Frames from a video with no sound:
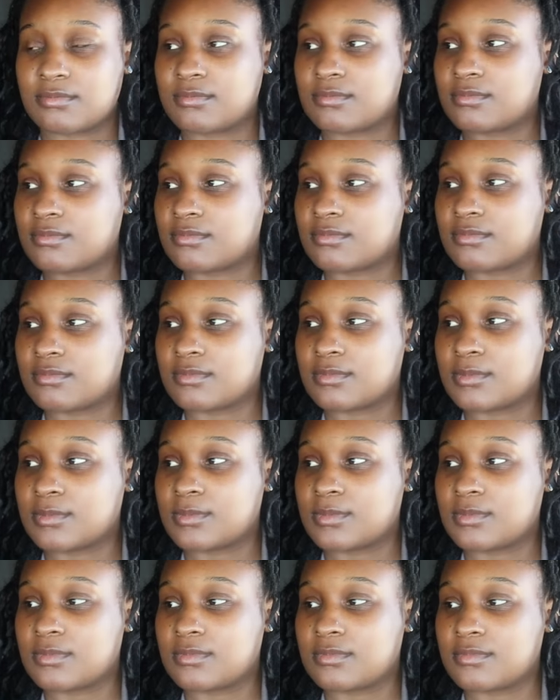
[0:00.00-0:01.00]

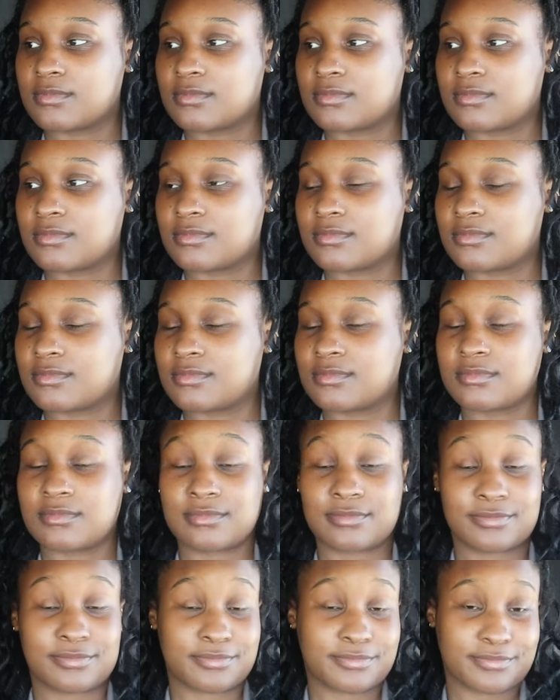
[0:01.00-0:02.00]

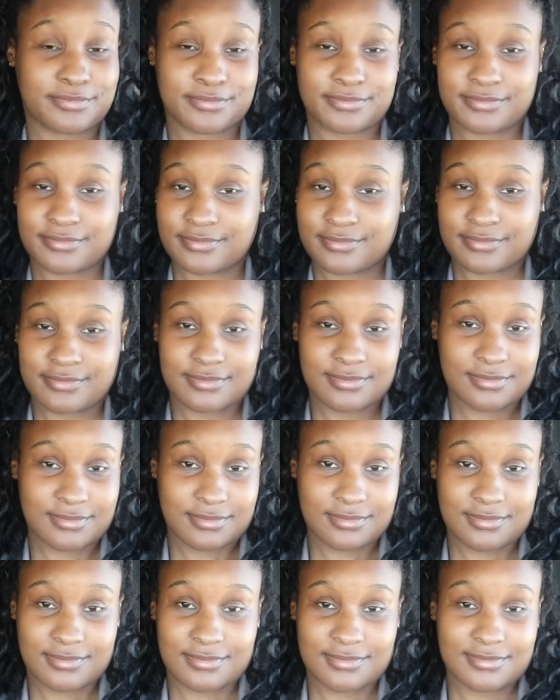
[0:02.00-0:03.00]

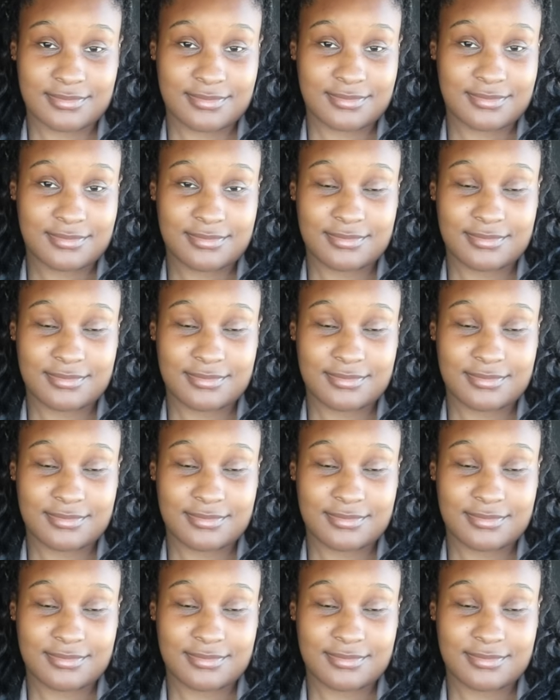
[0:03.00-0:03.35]
This person isn't speaking.